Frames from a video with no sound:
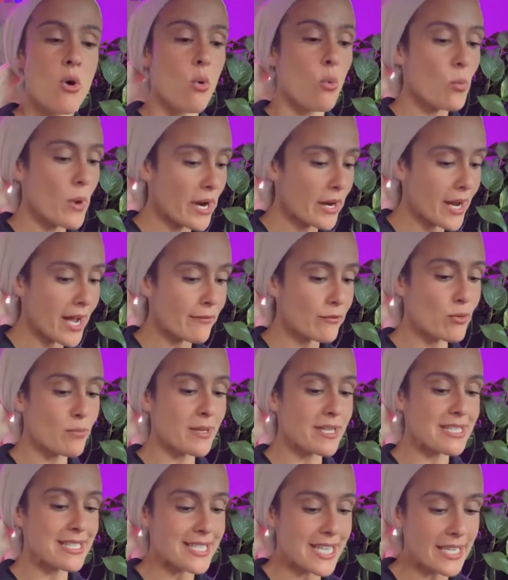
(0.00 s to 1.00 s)
Where have you
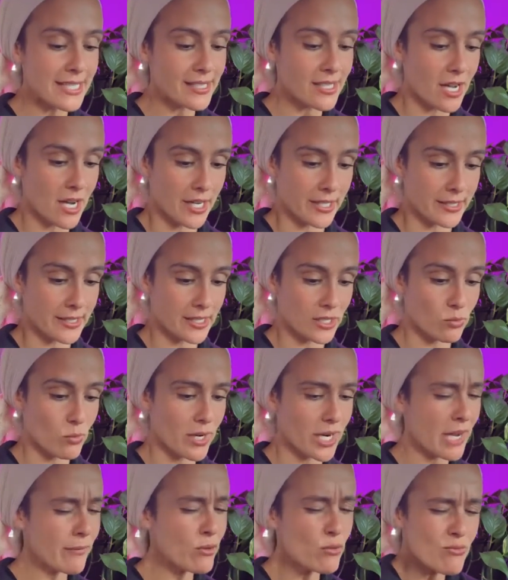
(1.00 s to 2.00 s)
been dishonest?
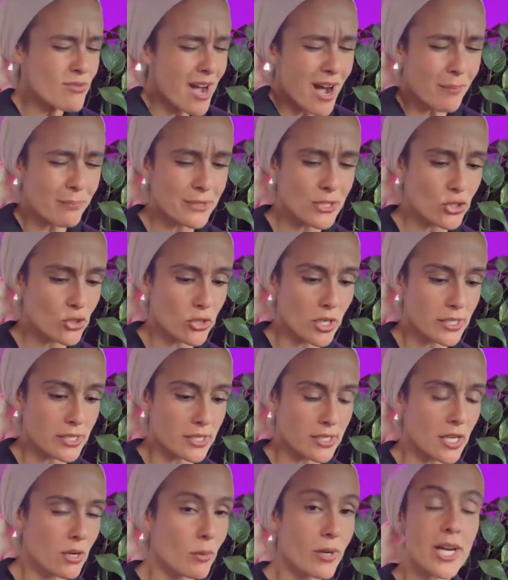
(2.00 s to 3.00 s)
Where have you not been
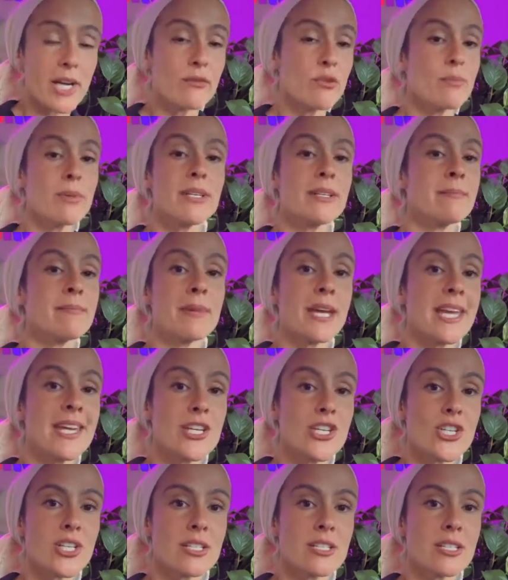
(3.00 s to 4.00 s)
trusting? Where have you been
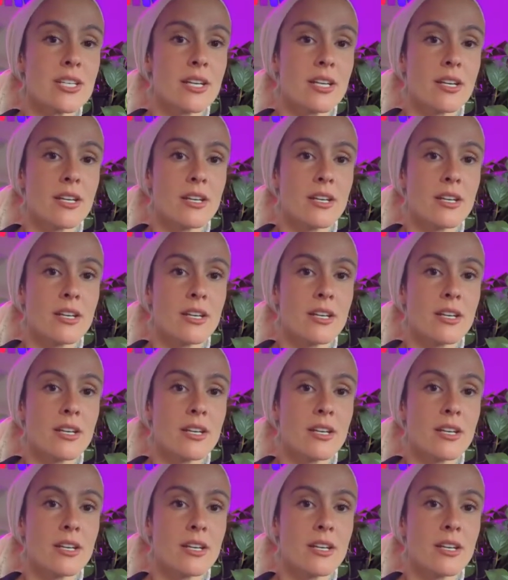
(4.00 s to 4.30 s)
impatient?